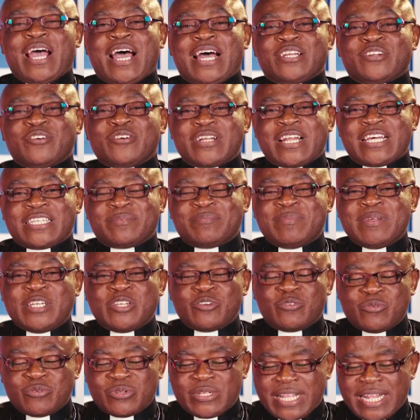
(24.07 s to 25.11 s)
And God has
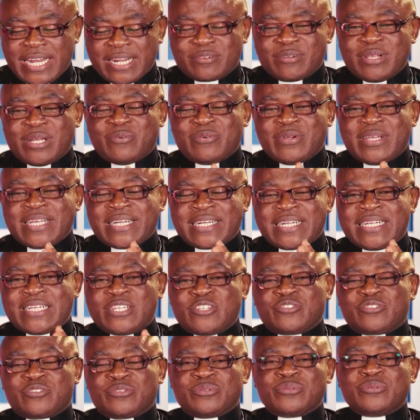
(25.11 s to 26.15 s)
been good that actually we
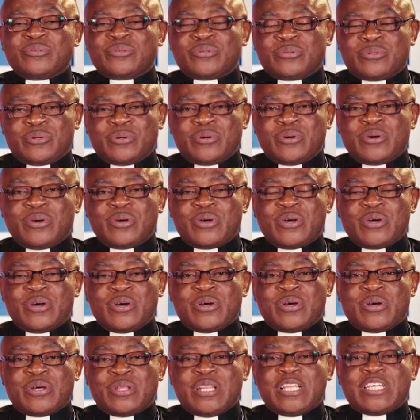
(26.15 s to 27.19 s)
read through
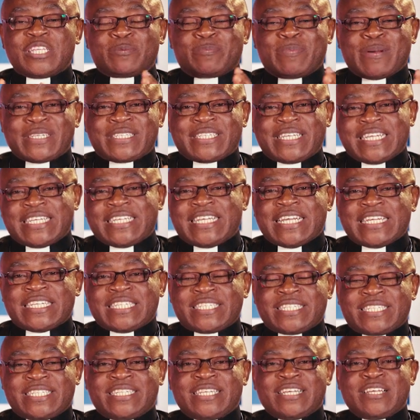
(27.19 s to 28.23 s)
these
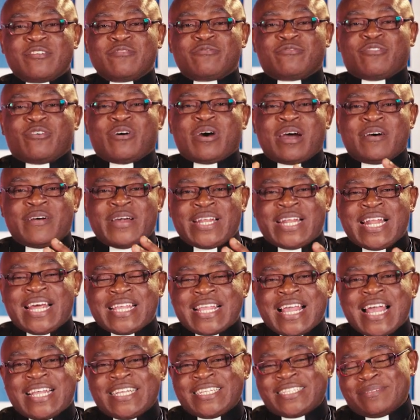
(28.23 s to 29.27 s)
passages for our
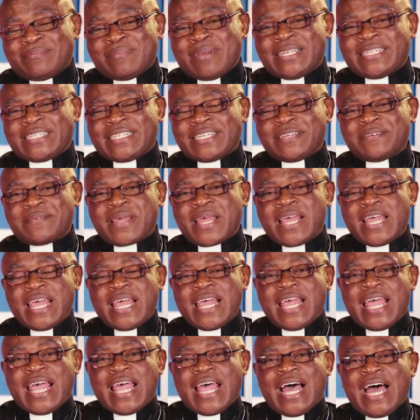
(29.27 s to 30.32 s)
energizement
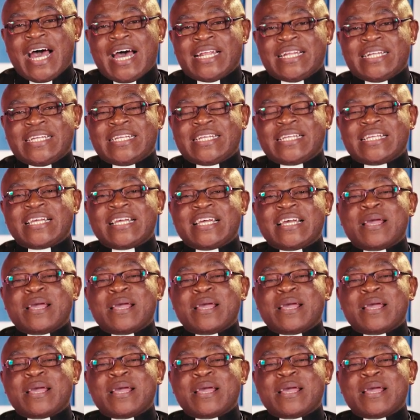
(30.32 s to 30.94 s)
and